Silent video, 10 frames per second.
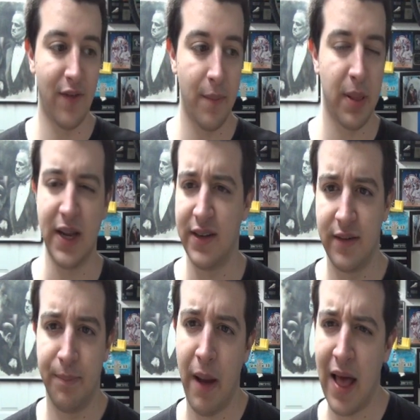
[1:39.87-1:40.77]
played
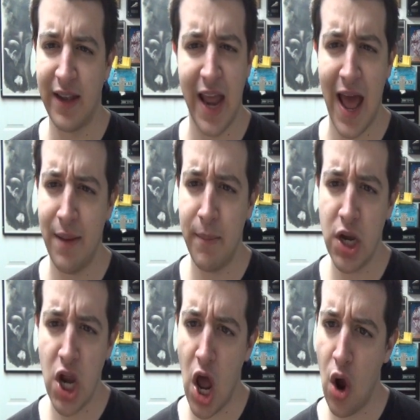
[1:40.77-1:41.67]
Paladin
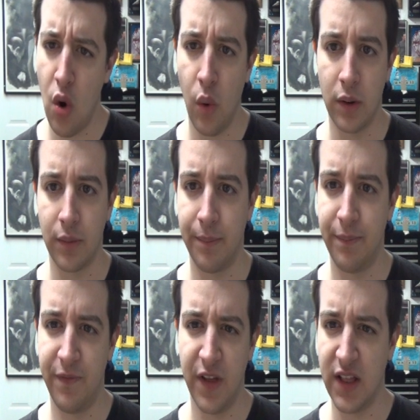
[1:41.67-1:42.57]
Minnow or
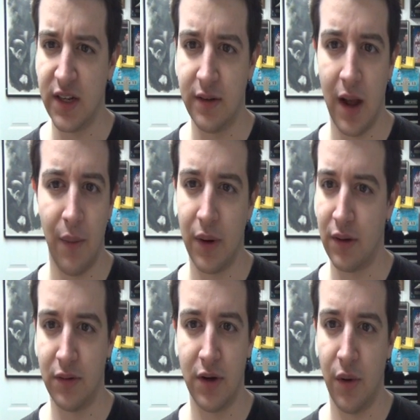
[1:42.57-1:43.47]
Villain, I
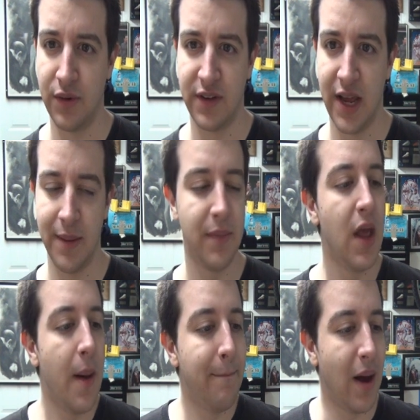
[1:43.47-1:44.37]
don't know his name,
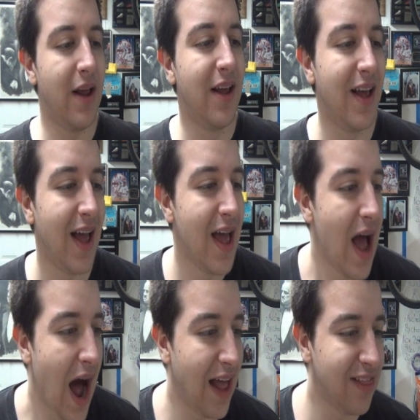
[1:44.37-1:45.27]
but
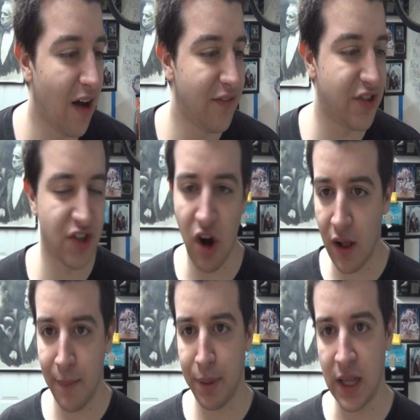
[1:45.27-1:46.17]
I love
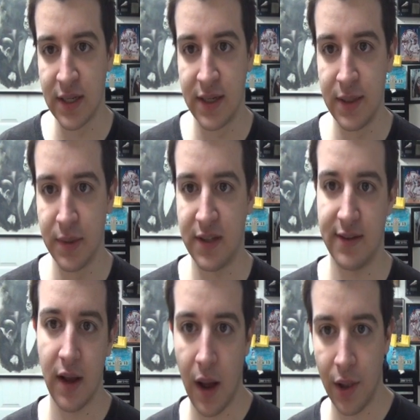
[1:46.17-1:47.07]
Starlit
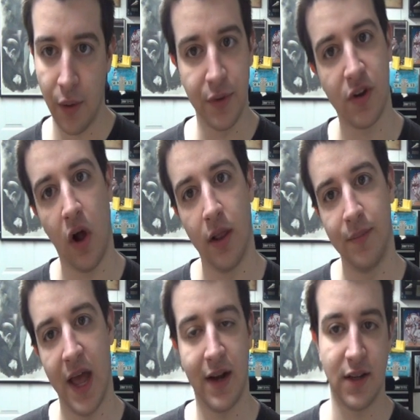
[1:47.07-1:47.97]
Paludimus. I'll always call
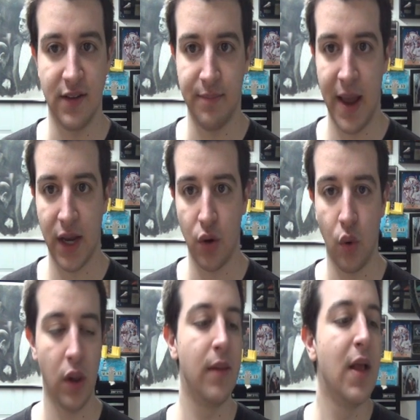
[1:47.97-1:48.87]
him that because he's mad cool.